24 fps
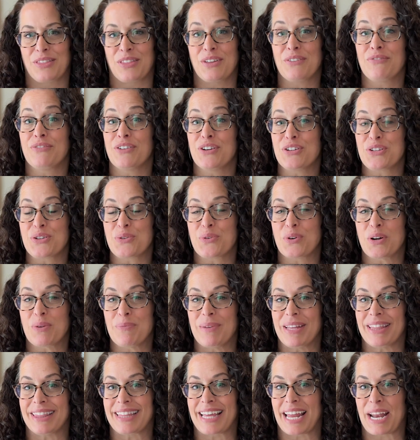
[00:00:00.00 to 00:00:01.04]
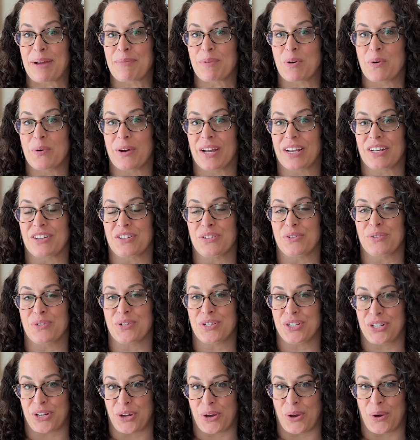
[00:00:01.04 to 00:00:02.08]
The first ornament that I'm going to
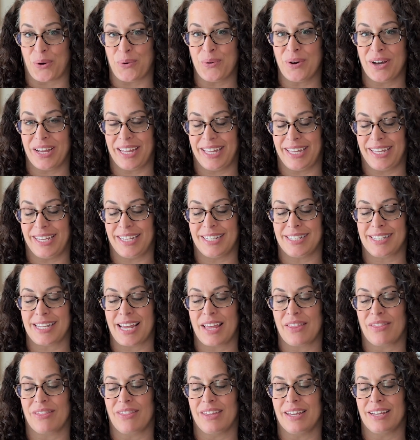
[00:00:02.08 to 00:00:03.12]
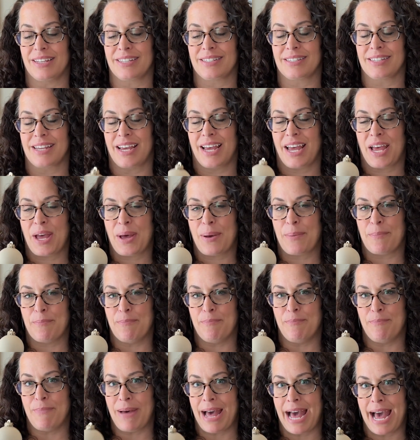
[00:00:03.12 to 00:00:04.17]
show is this
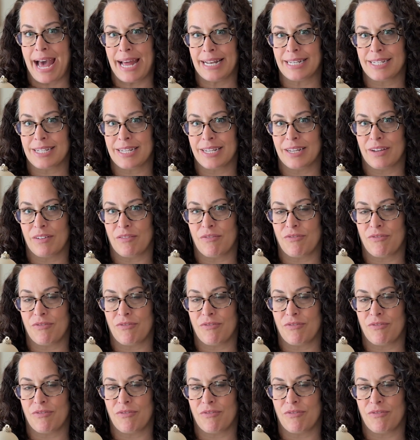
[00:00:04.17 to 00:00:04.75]
matte